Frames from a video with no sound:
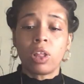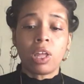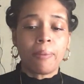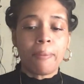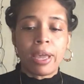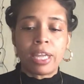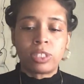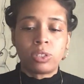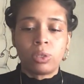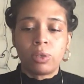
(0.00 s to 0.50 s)
only
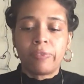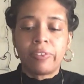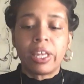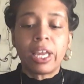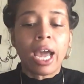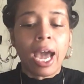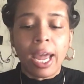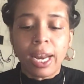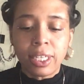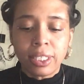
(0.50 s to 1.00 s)
am I intuitively
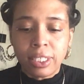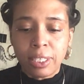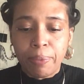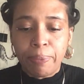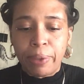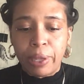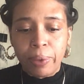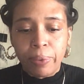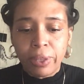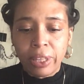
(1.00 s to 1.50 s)
guided to
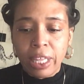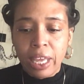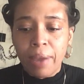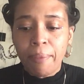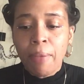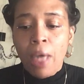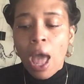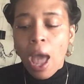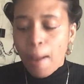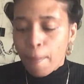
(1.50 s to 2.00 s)
be with
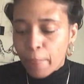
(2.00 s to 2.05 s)
them,